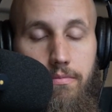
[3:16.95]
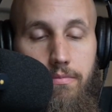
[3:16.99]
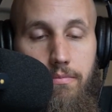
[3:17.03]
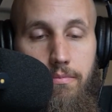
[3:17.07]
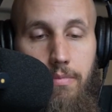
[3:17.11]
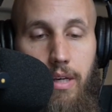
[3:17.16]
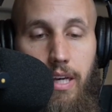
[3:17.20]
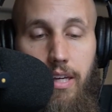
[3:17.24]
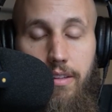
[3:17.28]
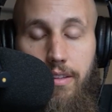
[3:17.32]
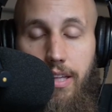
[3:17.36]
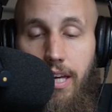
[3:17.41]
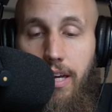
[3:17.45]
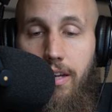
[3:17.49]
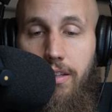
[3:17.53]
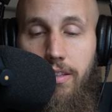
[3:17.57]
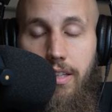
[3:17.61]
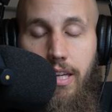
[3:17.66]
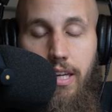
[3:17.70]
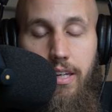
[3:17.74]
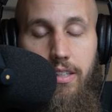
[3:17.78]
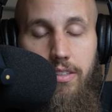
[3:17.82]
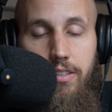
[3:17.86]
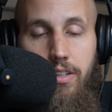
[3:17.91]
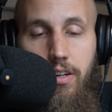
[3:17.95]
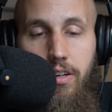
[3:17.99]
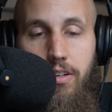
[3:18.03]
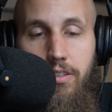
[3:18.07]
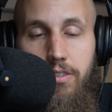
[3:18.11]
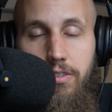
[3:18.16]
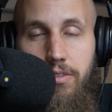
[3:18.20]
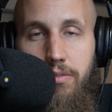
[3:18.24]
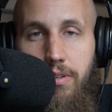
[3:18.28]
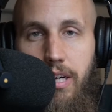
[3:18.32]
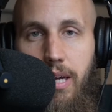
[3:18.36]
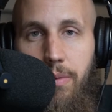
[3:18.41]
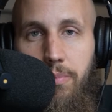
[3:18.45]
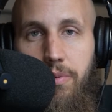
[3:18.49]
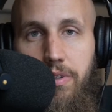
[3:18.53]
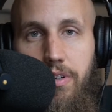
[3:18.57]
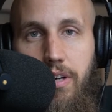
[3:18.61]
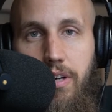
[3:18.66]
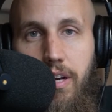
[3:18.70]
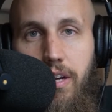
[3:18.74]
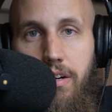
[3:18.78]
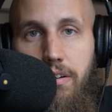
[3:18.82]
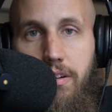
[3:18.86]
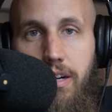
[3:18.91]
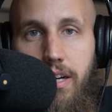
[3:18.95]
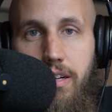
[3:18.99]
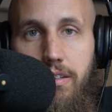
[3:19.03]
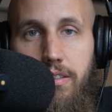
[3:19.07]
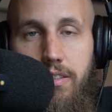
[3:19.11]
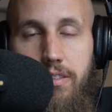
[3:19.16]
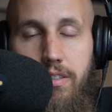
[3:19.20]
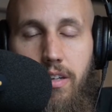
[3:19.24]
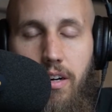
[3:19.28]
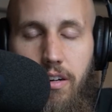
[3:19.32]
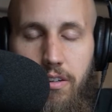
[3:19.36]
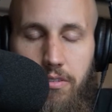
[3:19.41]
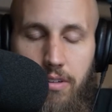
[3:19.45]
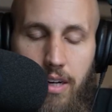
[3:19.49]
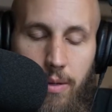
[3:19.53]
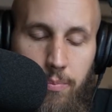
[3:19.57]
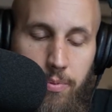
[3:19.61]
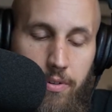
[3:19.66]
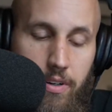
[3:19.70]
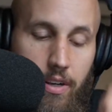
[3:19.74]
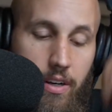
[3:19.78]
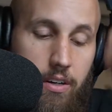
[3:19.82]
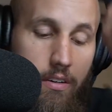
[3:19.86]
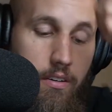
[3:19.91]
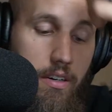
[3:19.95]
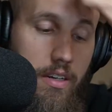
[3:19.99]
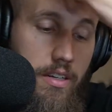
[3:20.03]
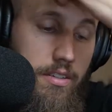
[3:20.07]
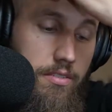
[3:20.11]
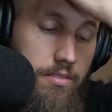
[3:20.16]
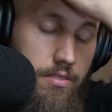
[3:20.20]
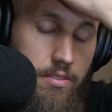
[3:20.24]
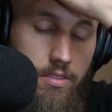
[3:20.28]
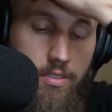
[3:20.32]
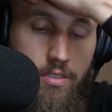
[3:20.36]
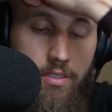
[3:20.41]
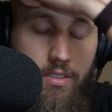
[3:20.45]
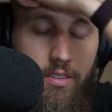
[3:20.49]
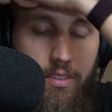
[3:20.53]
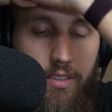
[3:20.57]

man, that is hard to wrap your head around. It's hard to wrap your head around